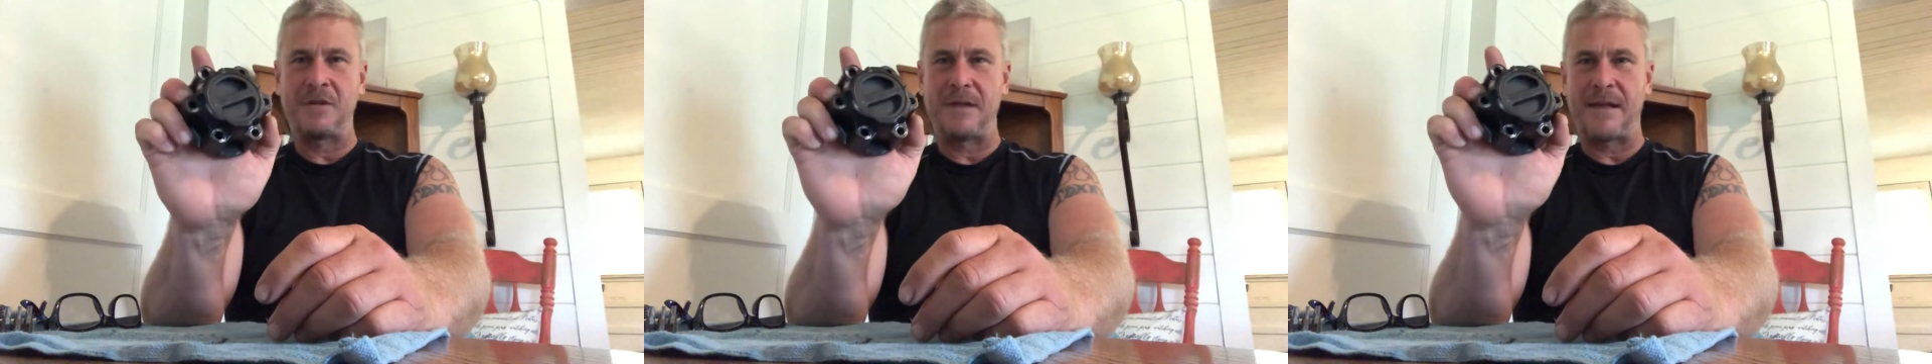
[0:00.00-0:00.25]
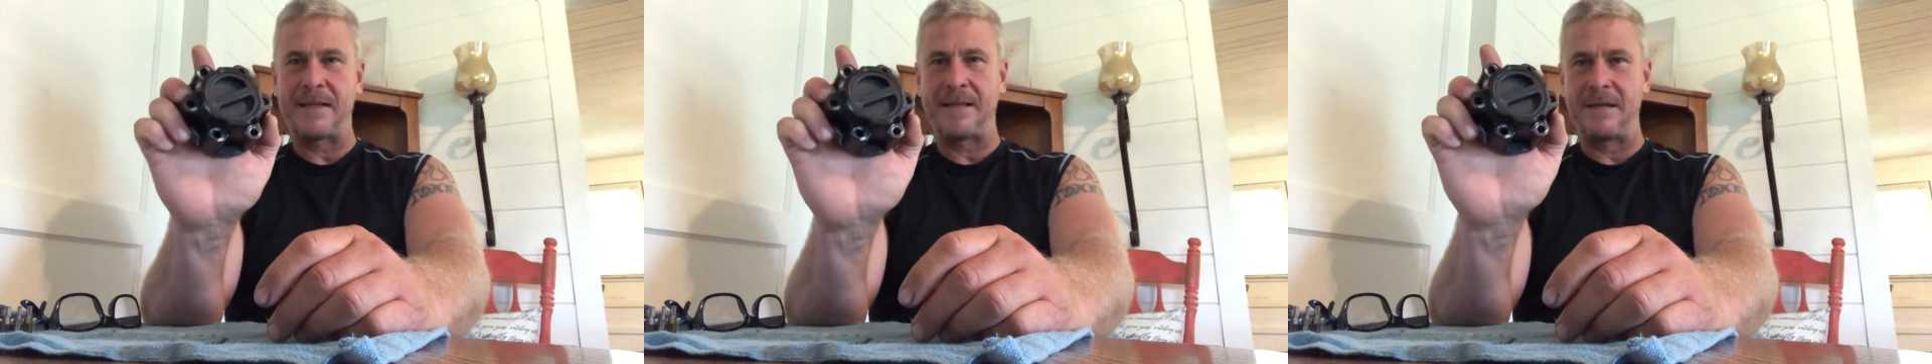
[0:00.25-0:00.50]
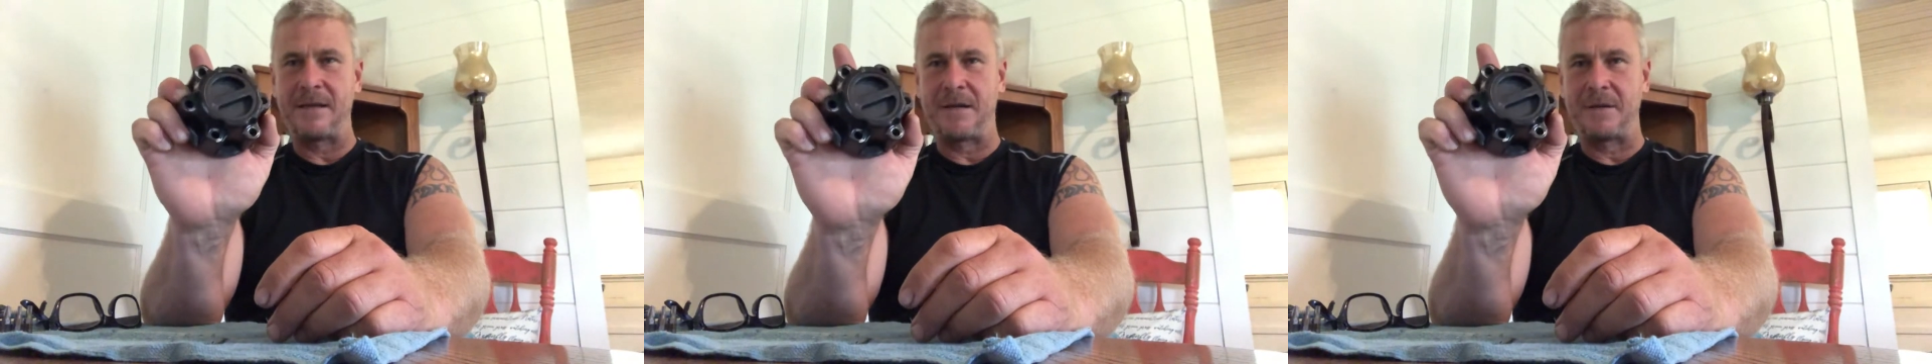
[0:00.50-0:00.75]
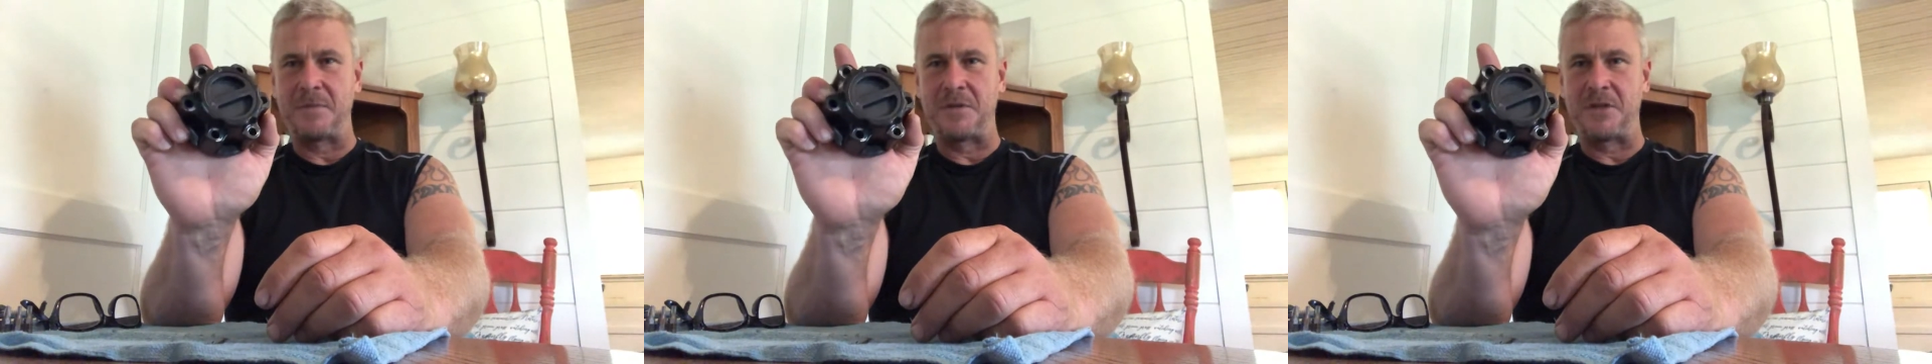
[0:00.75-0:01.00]
locking
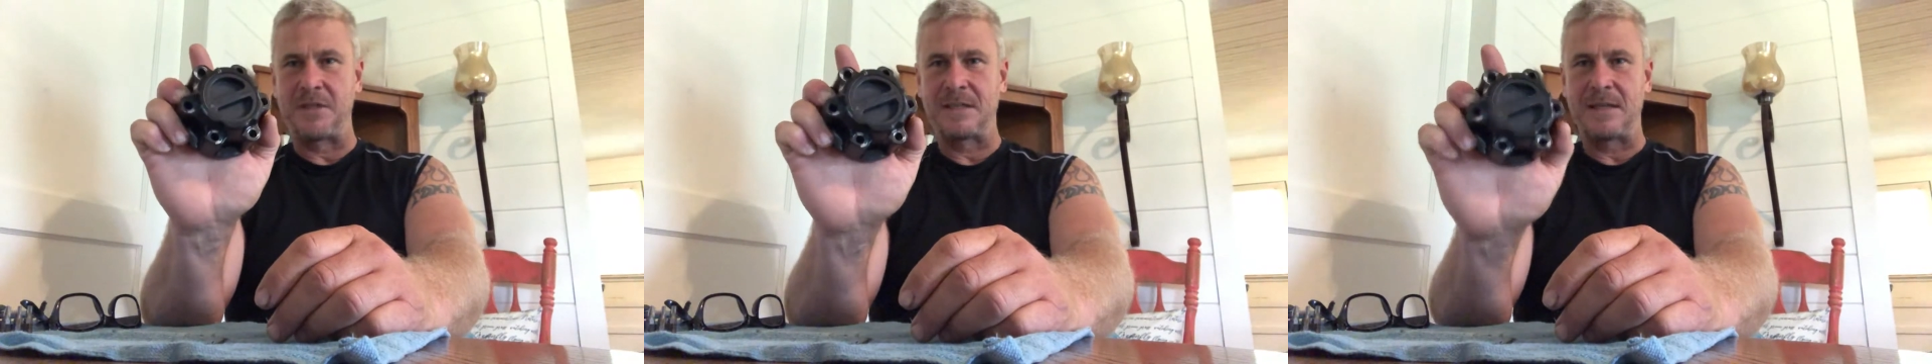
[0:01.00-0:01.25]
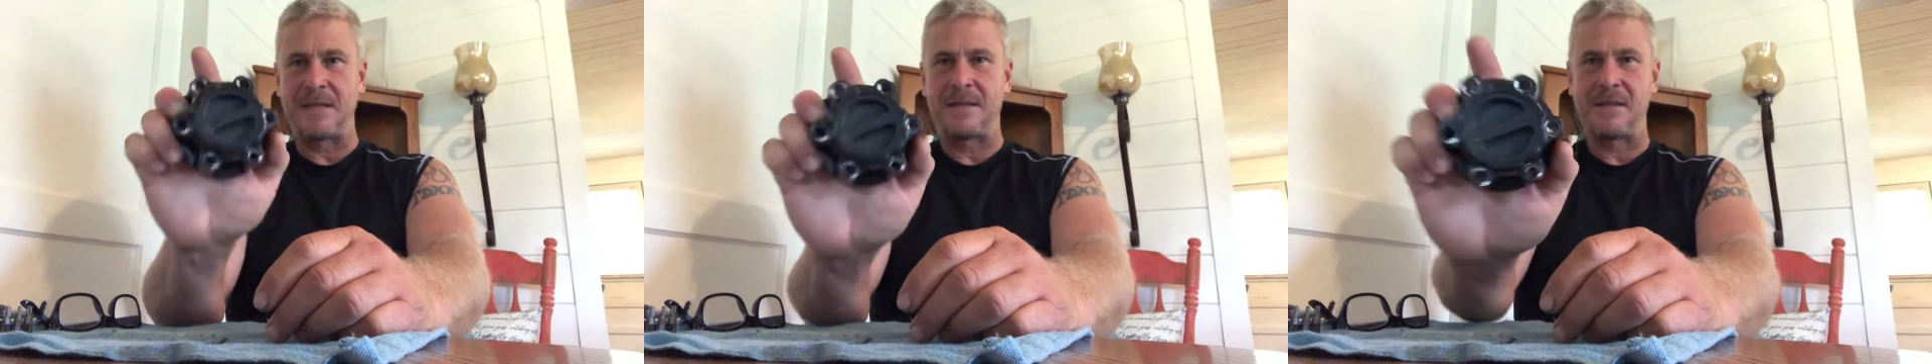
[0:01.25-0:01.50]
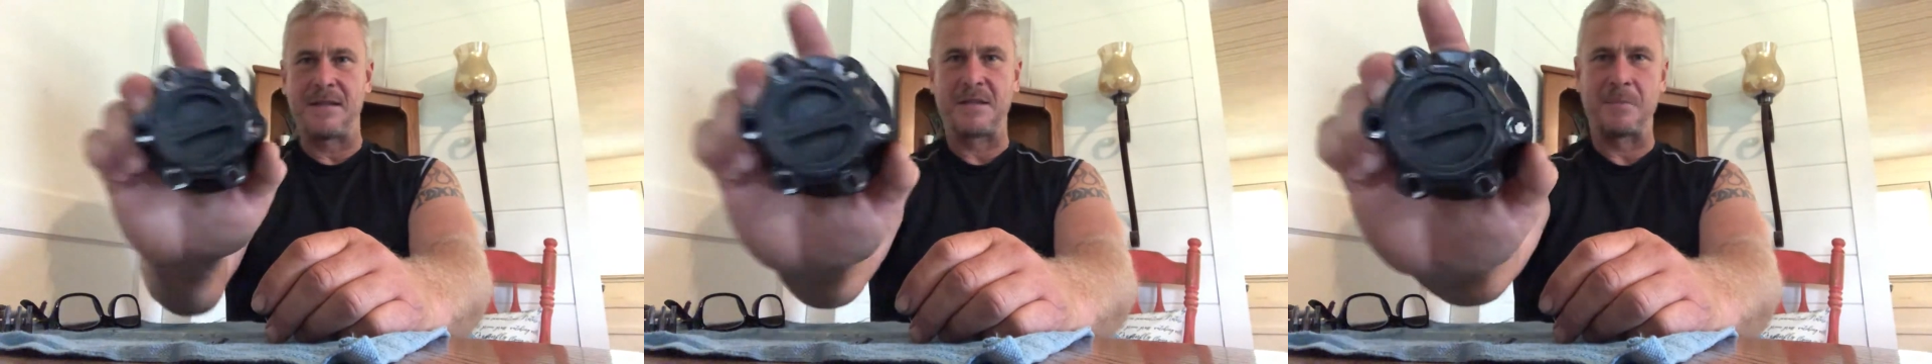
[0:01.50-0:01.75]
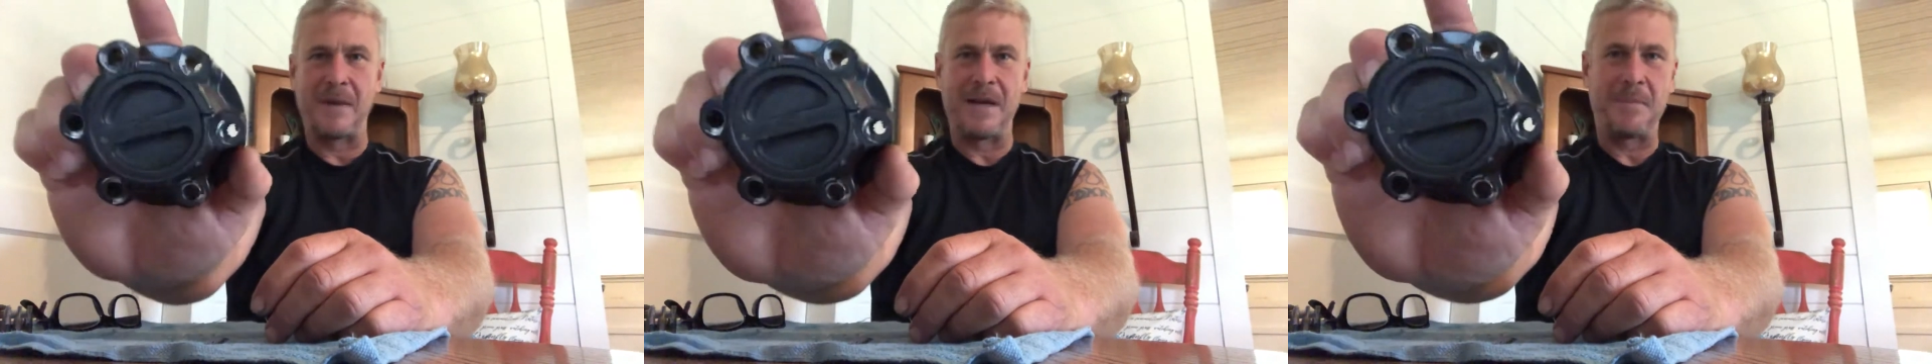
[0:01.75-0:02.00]
hubs just like
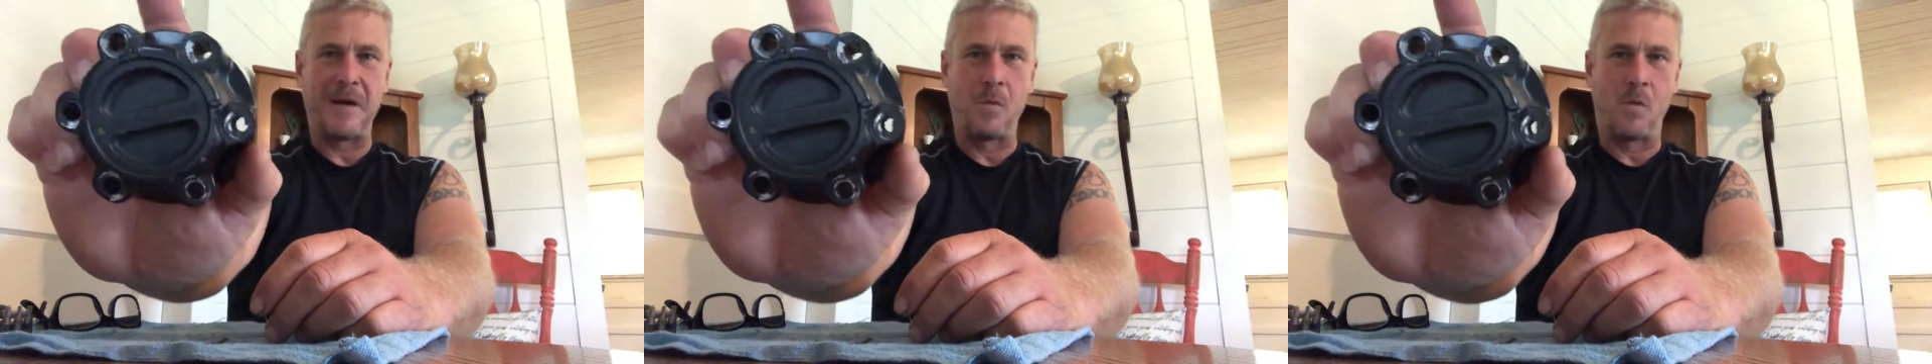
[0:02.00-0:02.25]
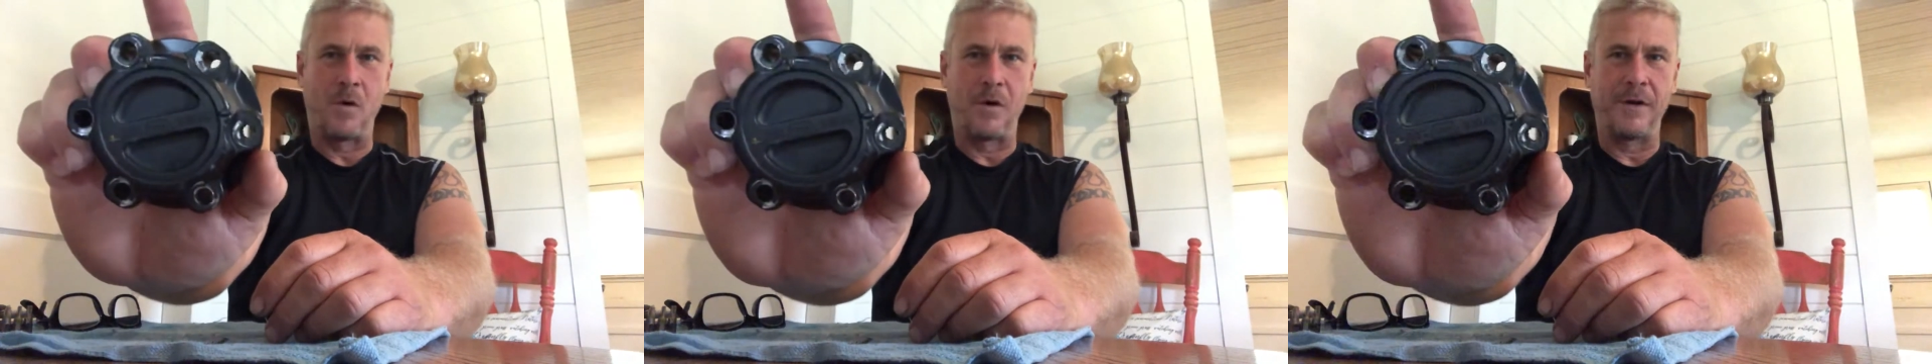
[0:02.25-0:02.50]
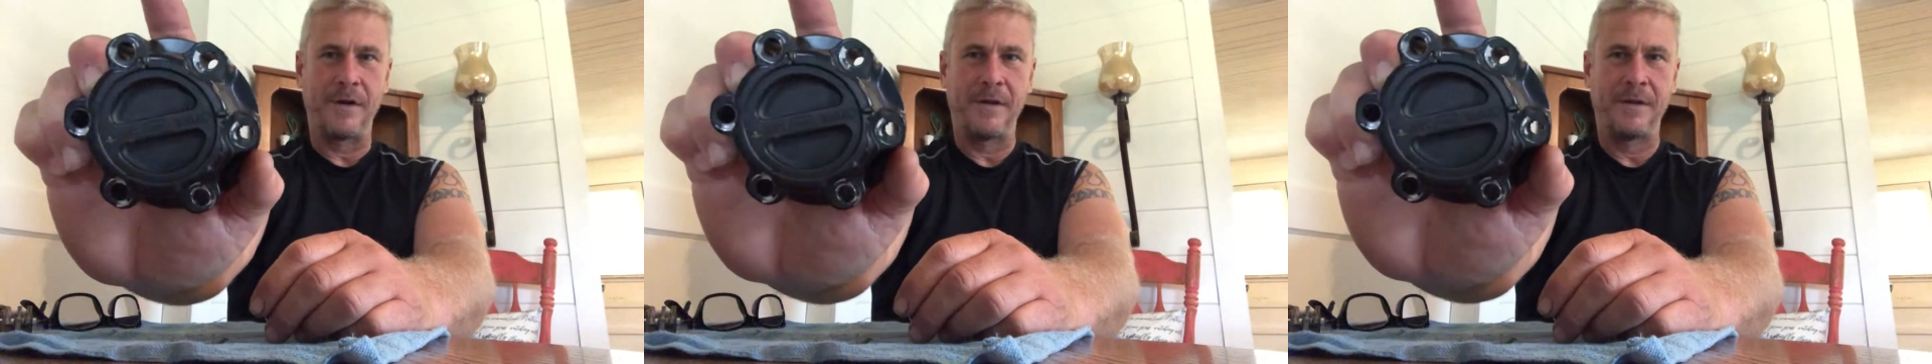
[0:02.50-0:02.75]
this, made by Warn.